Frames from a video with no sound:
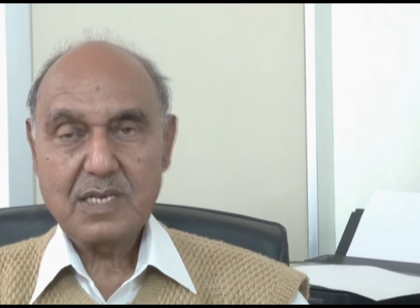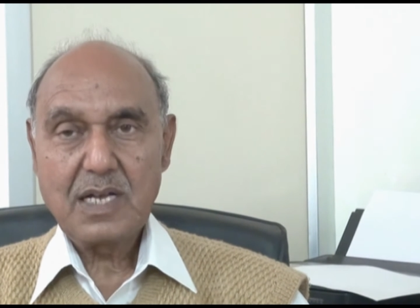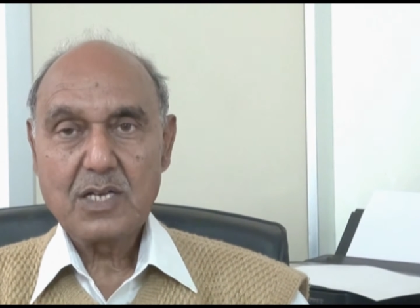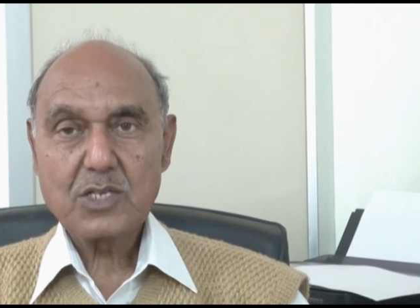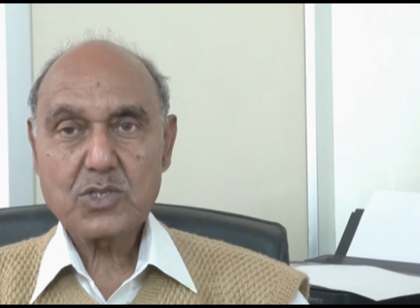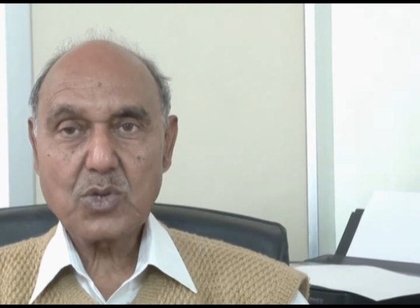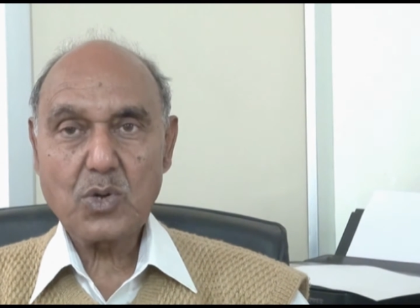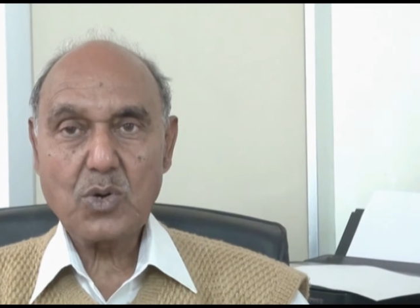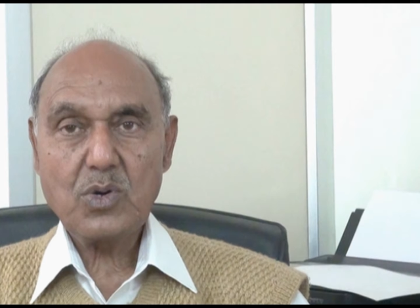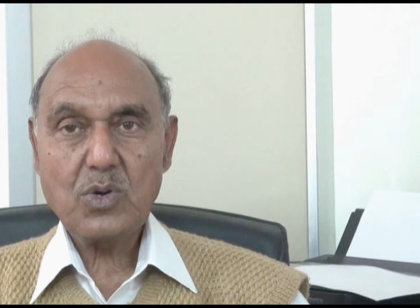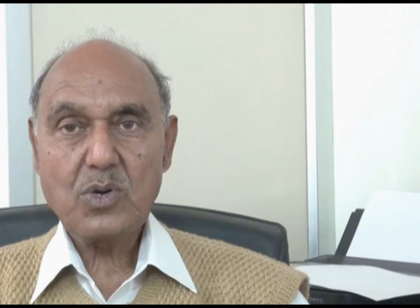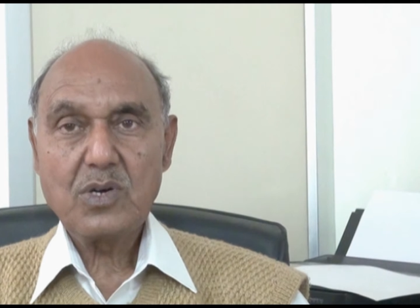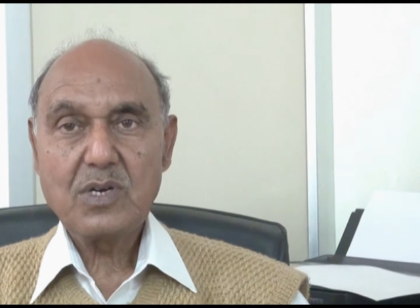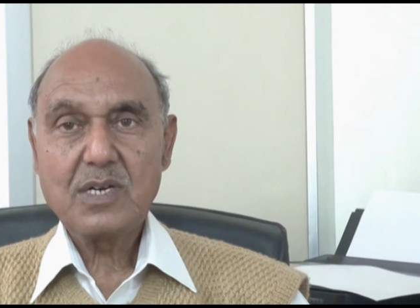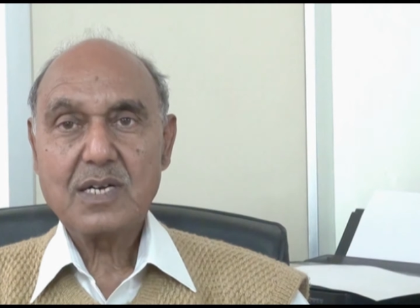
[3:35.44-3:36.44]

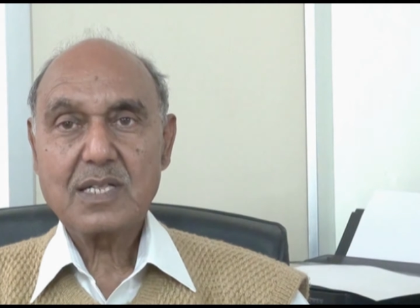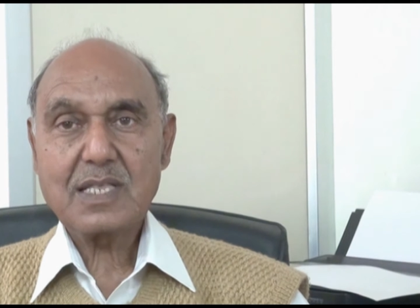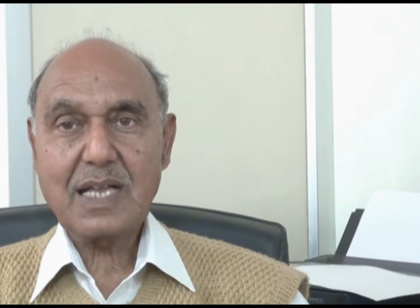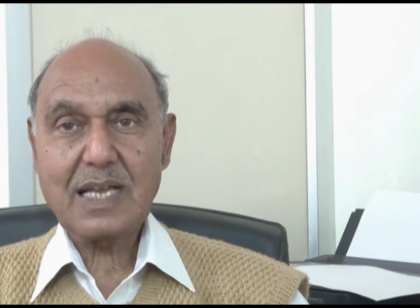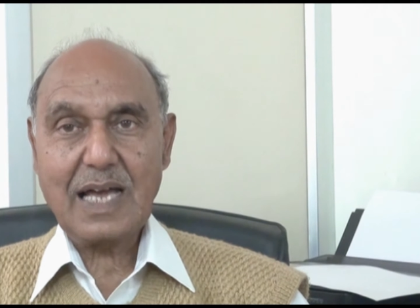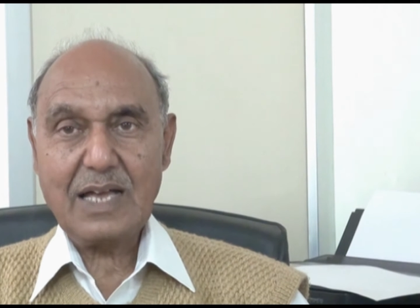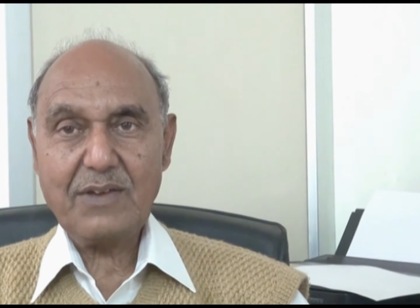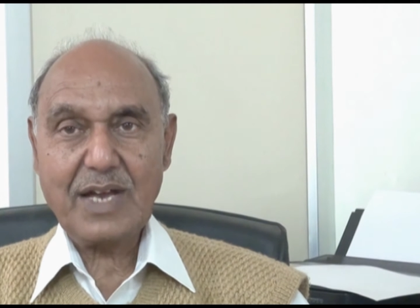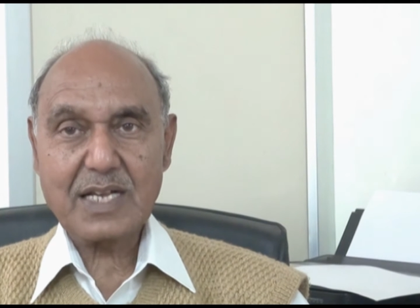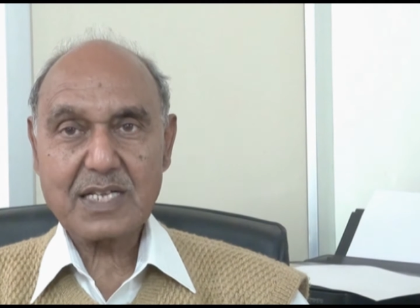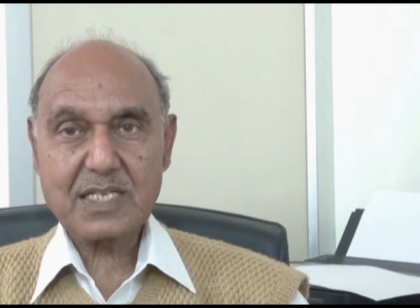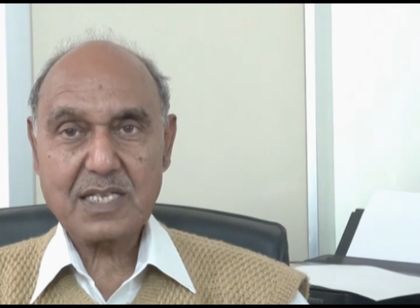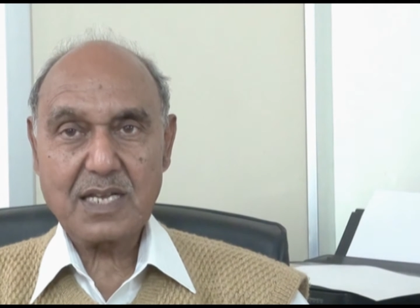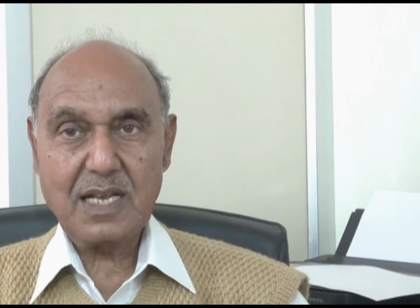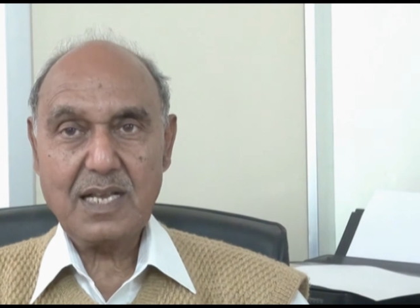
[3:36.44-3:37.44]
So the live
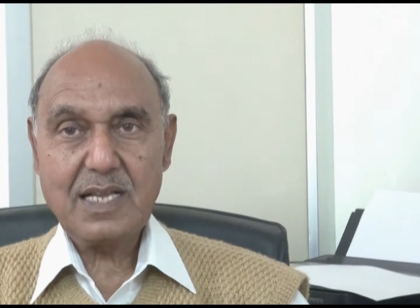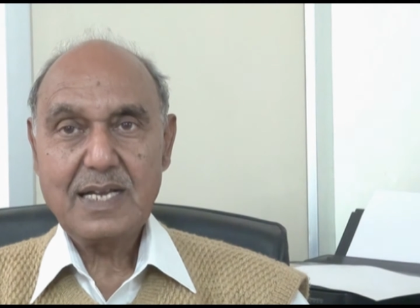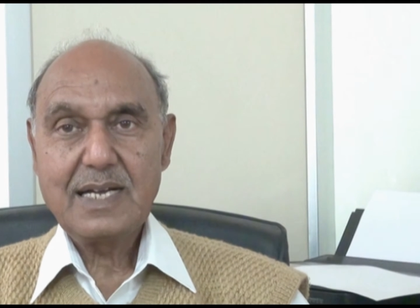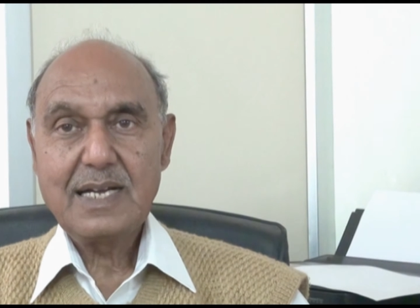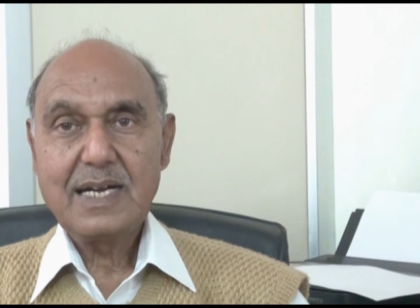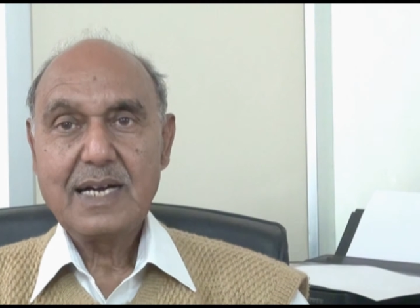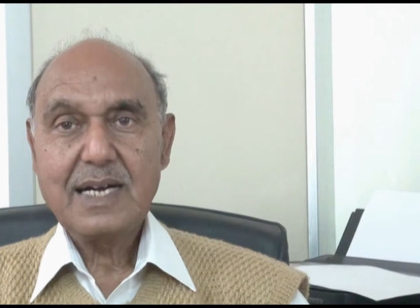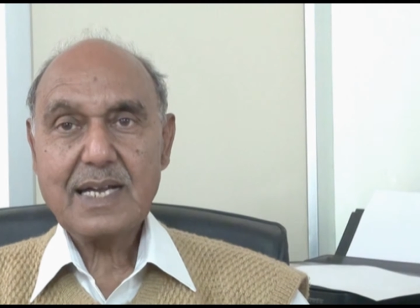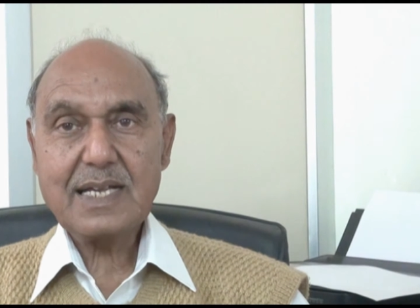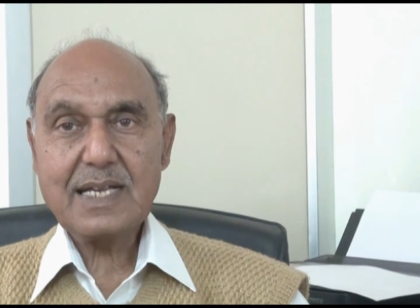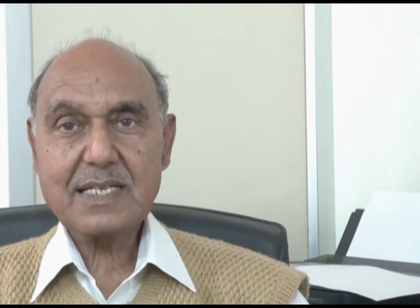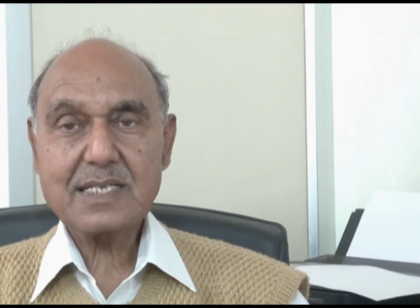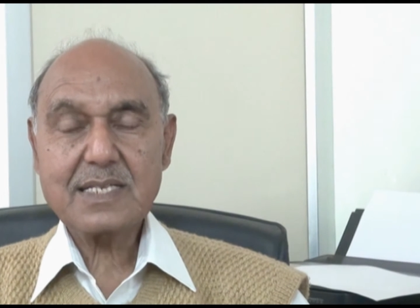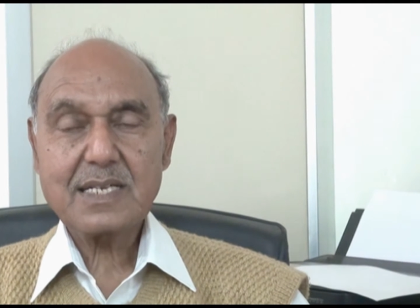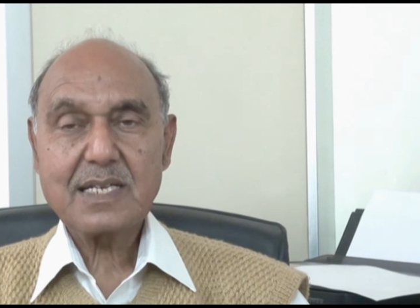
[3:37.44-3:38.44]
axle
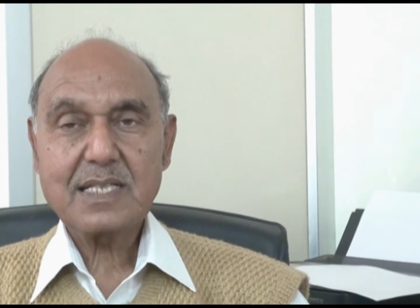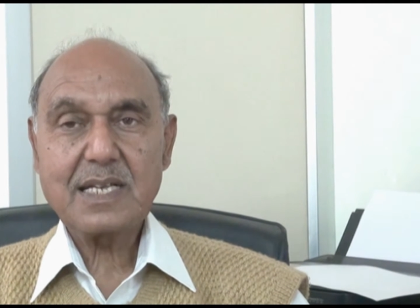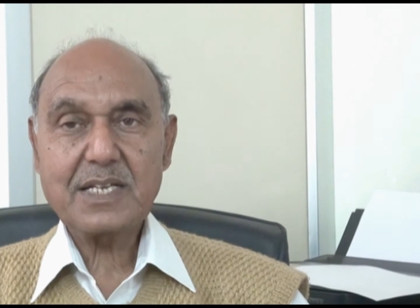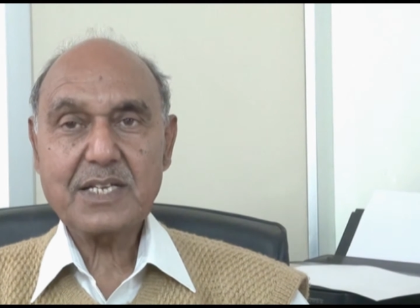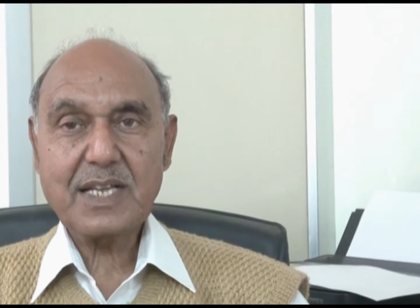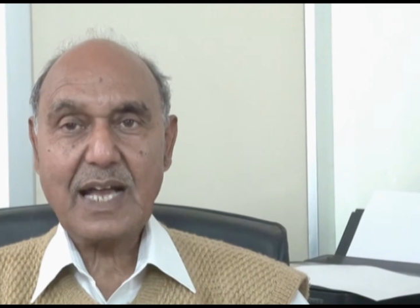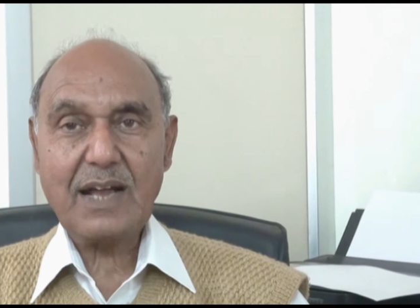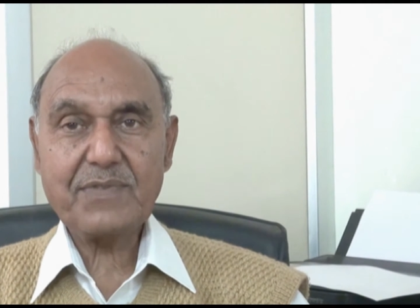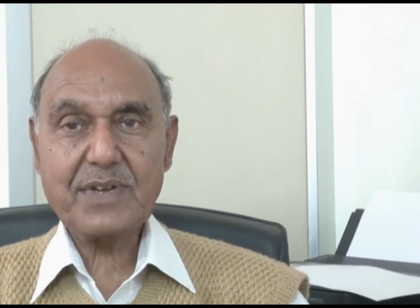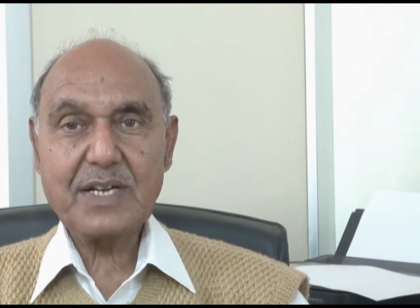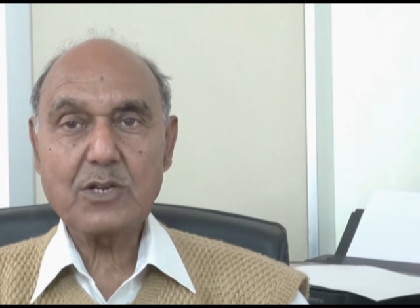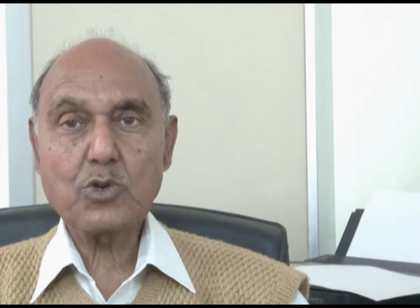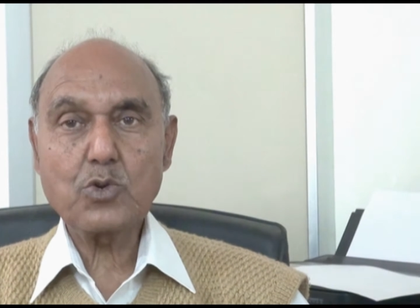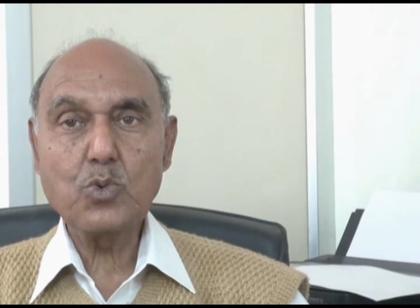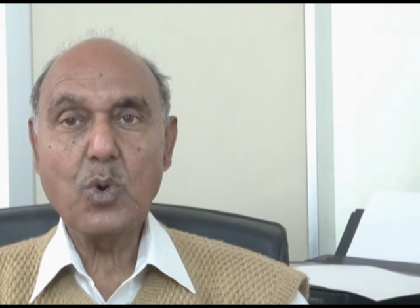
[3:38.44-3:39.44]
is the shaft
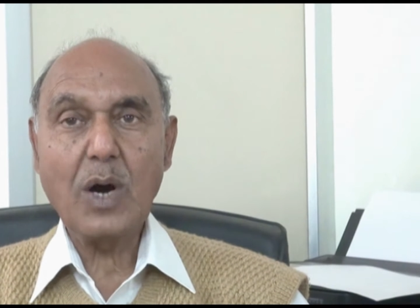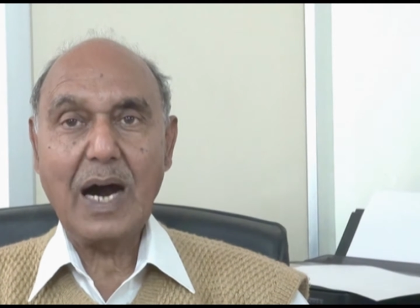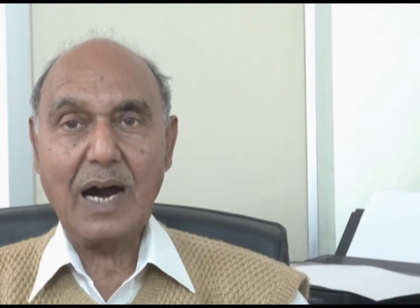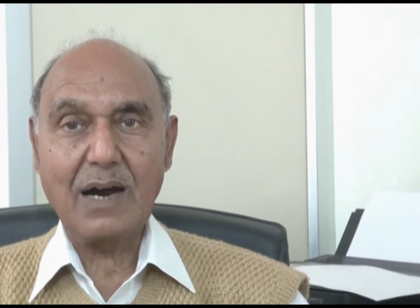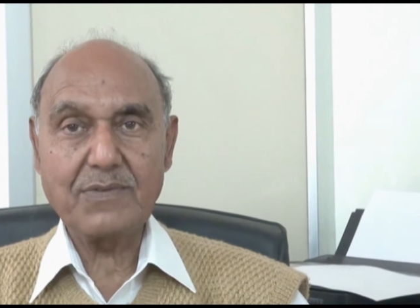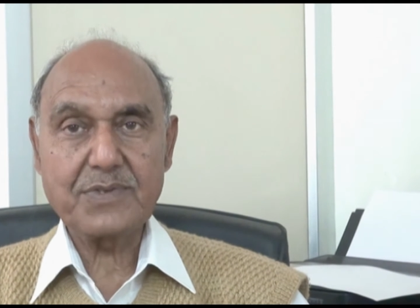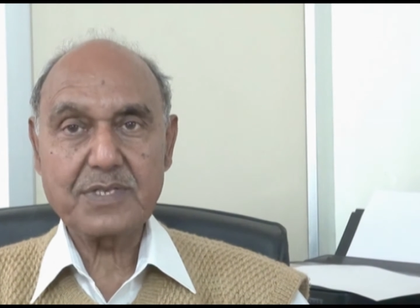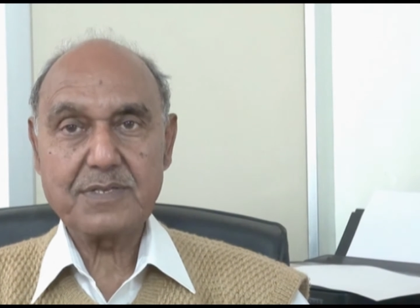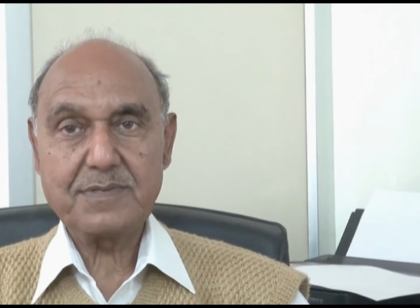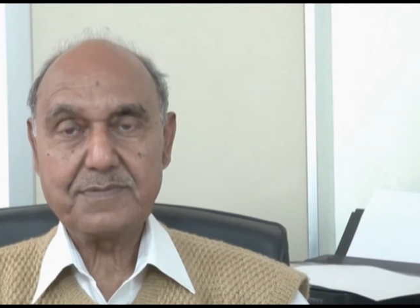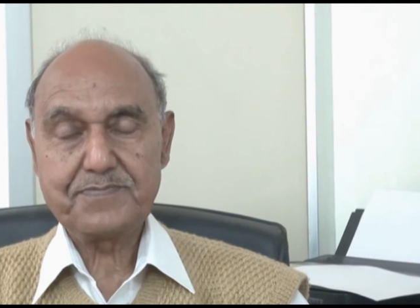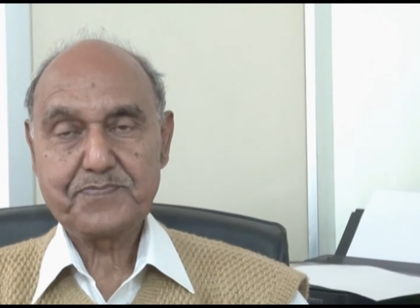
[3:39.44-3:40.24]
in two halves